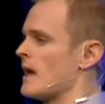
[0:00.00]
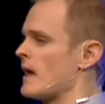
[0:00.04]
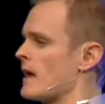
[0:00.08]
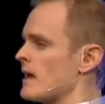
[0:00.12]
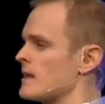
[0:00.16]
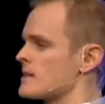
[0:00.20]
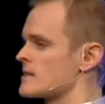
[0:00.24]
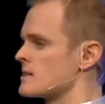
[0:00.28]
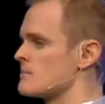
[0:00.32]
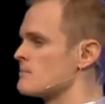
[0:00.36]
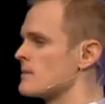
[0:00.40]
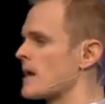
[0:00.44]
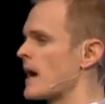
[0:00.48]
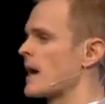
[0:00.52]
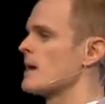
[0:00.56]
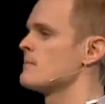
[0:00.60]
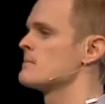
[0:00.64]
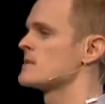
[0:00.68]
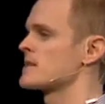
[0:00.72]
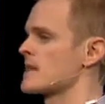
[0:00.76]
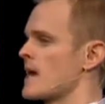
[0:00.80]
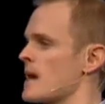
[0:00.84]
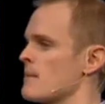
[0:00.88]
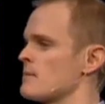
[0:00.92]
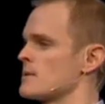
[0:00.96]
some
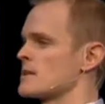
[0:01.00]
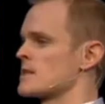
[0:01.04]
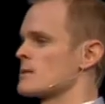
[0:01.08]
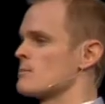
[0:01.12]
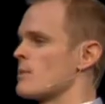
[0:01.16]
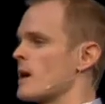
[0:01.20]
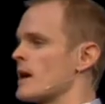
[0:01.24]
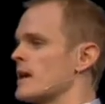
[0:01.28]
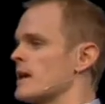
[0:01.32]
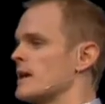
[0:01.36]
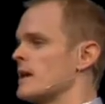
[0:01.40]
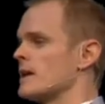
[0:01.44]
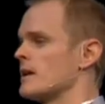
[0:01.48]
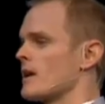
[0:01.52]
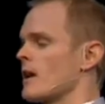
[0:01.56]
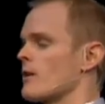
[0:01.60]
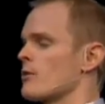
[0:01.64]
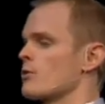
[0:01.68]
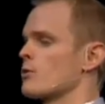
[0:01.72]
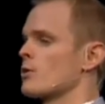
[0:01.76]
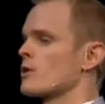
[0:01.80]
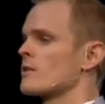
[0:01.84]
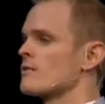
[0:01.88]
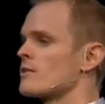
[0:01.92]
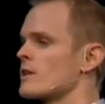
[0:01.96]
names came into my head. I
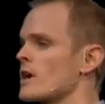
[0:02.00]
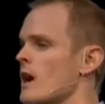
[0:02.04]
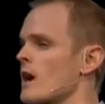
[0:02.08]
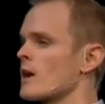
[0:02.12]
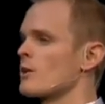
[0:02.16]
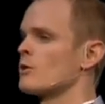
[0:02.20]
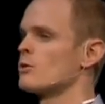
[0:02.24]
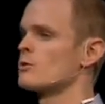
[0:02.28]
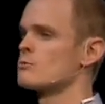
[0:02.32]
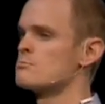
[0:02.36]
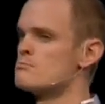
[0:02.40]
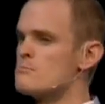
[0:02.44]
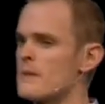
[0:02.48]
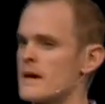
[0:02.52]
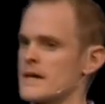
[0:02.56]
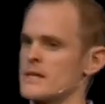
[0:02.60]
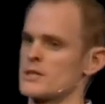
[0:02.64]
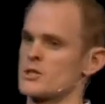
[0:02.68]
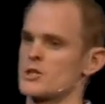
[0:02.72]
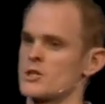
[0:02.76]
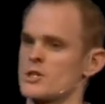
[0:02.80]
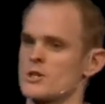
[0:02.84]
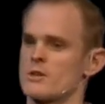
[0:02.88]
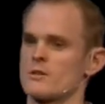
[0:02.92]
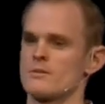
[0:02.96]
thought of a guy called
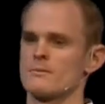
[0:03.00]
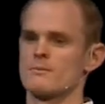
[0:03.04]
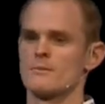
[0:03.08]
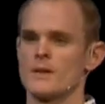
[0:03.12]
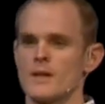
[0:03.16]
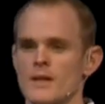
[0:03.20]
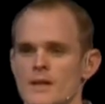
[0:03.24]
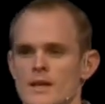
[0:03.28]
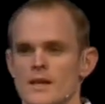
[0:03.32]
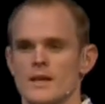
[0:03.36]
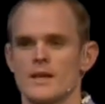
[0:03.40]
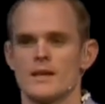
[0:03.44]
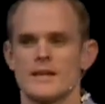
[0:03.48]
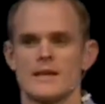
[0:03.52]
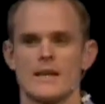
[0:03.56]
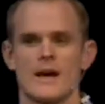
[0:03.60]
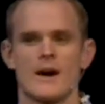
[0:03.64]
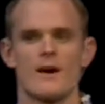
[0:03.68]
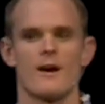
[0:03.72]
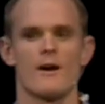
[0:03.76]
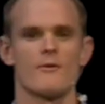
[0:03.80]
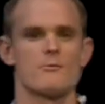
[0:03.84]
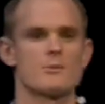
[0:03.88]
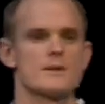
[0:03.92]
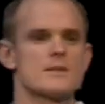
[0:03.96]
Mitch.
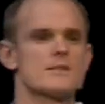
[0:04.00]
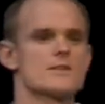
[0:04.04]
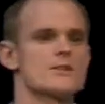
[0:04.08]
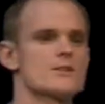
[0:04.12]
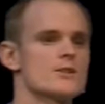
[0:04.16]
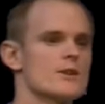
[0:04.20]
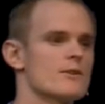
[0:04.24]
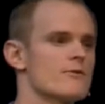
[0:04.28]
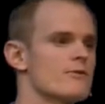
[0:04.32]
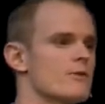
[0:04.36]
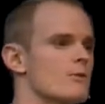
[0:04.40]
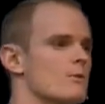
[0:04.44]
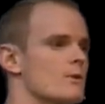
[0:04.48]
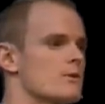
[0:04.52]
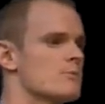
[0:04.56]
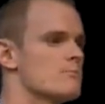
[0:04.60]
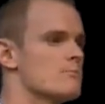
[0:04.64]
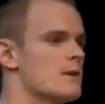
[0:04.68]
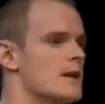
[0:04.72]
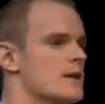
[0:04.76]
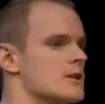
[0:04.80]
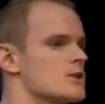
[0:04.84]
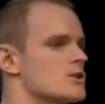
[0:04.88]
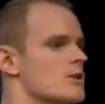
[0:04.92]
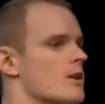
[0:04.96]
Now, I've been surfing with
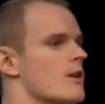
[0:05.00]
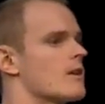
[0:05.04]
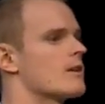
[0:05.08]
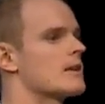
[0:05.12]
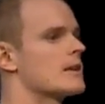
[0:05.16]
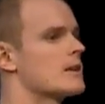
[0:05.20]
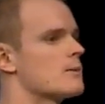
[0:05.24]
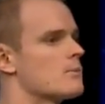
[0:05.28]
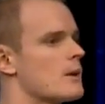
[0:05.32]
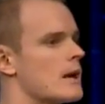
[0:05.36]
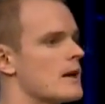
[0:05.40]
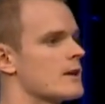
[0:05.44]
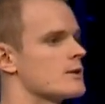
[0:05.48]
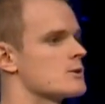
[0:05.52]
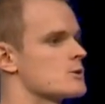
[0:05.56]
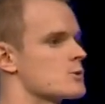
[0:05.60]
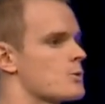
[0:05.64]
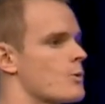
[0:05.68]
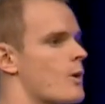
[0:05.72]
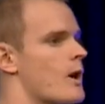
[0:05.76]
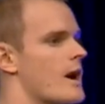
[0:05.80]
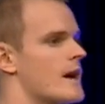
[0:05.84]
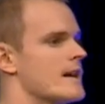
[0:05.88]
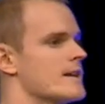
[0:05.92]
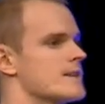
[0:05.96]
Mitch only about
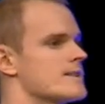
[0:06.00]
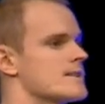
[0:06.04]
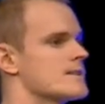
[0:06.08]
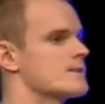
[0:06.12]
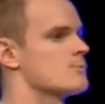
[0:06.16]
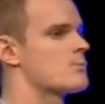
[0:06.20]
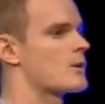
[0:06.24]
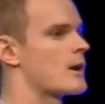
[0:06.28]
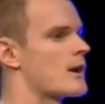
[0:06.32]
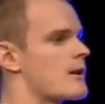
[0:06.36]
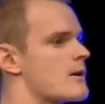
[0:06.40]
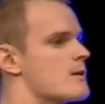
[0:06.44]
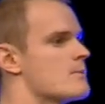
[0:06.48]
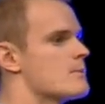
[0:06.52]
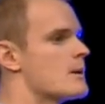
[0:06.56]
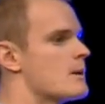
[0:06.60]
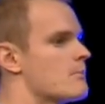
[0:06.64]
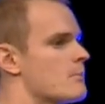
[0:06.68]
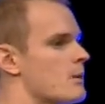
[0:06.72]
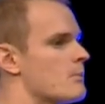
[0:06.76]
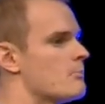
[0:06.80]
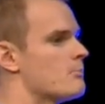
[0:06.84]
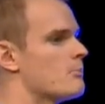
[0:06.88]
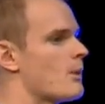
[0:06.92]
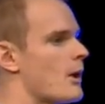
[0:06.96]
twice, but I
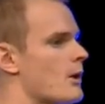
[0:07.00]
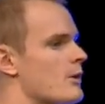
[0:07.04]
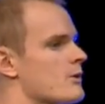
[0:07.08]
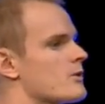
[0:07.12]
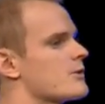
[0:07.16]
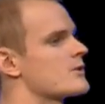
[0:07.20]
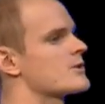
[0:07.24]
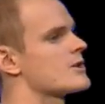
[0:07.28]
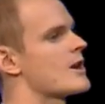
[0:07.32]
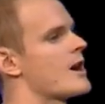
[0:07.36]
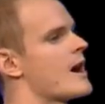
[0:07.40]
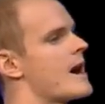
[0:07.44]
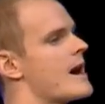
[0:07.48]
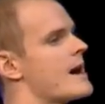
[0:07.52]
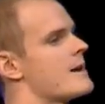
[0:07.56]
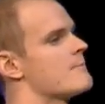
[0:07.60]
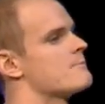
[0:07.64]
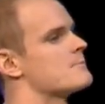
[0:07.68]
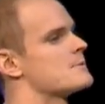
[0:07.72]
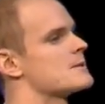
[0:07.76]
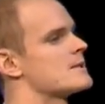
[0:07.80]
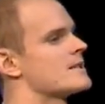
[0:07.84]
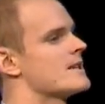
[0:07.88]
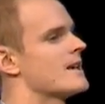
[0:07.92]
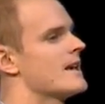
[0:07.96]
remember both
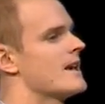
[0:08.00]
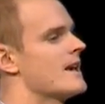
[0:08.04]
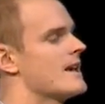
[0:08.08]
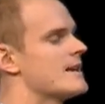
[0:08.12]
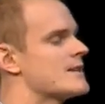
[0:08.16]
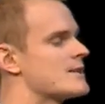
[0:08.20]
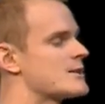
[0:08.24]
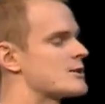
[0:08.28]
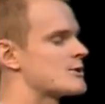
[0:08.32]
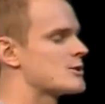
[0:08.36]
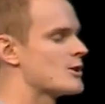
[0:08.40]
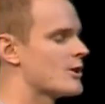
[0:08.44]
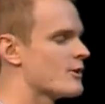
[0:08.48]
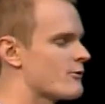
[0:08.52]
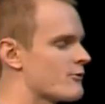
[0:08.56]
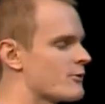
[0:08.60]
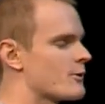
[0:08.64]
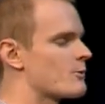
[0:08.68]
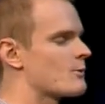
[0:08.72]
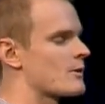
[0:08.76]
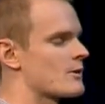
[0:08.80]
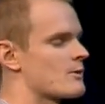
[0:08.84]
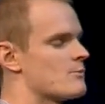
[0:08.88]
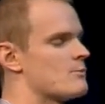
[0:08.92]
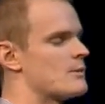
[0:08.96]
times surfing
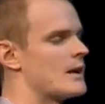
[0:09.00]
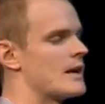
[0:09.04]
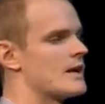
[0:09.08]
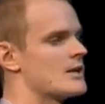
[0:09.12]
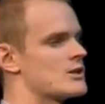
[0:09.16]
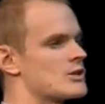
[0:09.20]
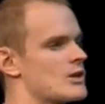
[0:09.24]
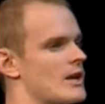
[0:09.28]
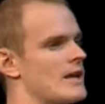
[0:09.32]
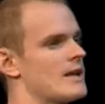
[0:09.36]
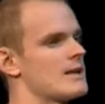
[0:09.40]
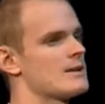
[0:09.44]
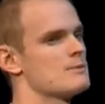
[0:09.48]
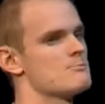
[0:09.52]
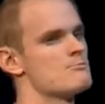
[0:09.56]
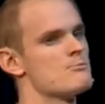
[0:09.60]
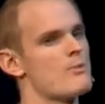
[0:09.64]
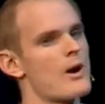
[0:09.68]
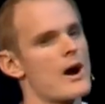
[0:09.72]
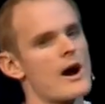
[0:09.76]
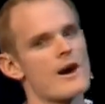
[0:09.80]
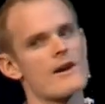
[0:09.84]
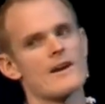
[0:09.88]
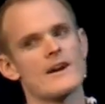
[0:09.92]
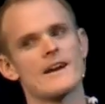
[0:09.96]
with Mitch and
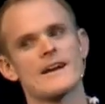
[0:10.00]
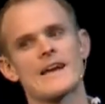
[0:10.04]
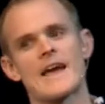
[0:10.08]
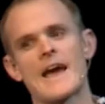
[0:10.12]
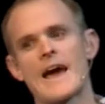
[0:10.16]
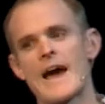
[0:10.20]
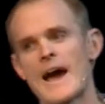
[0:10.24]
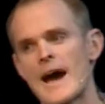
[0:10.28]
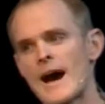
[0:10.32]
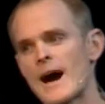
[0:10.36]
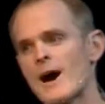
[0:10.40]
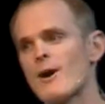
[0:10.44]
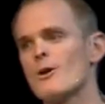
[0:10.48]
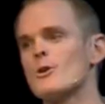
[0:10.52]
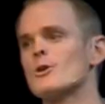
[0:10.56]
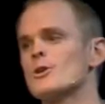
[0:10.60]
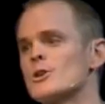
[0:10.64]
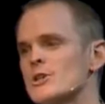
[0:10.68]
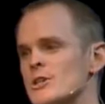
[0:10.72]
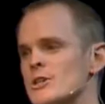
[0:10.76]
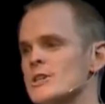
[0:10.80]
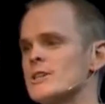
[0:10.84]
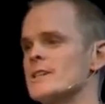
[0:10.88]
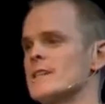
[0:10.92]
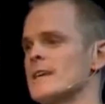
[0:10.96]
admiring how
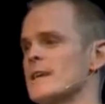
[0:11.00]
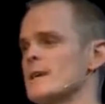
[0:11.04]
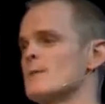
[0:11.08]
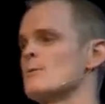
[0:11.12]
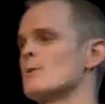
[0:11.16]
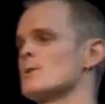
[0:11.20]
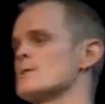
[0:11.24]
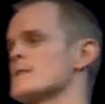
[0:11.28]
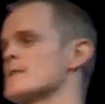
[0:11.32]
good he was